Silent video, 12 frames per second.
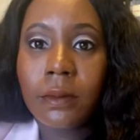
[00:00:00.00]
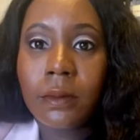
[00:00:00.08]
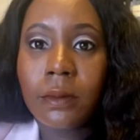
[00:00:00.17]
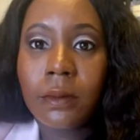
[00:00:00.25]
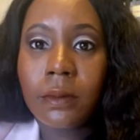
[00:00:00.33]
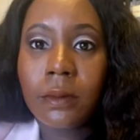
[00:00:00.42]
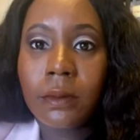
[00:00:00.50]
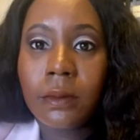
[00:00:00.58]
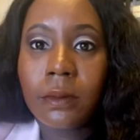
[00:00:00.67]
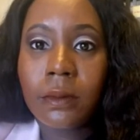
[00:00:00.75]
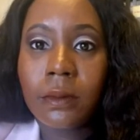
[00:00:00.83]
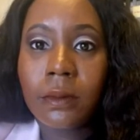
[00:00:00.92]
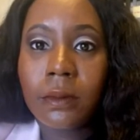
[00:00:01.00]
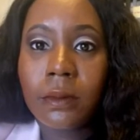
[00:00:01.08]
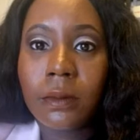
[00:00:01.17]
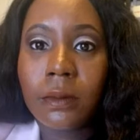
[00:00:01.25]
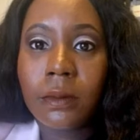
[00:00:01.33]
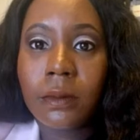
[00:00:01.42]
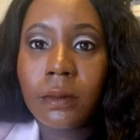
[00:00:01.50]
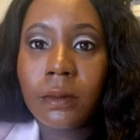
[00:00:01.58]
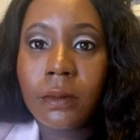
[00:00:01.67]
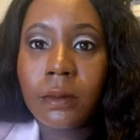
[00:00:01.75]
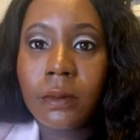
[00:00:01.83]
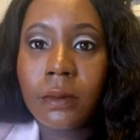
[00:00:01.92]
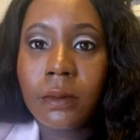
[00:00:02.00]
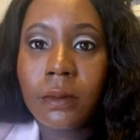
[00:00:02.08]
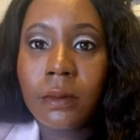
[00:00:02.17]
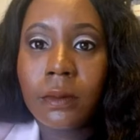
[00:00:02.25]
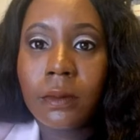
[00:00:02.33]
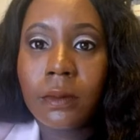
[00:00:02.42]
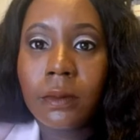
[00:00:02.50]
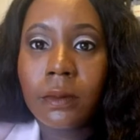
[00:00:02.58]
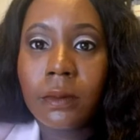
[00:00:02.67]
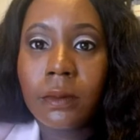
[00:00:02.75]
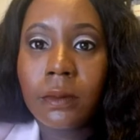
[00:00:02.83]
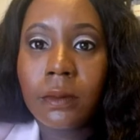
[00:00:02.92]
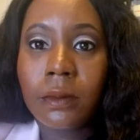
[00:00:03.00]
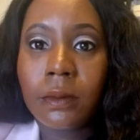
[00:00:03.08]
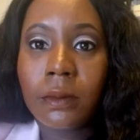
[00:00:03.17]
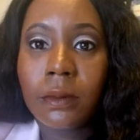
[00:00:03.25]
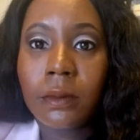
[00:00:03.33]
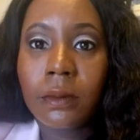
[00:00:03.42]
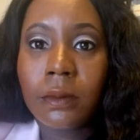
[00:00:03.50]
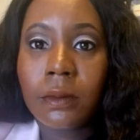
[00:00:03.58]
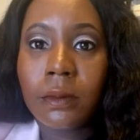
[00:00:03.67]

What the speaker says: (silent)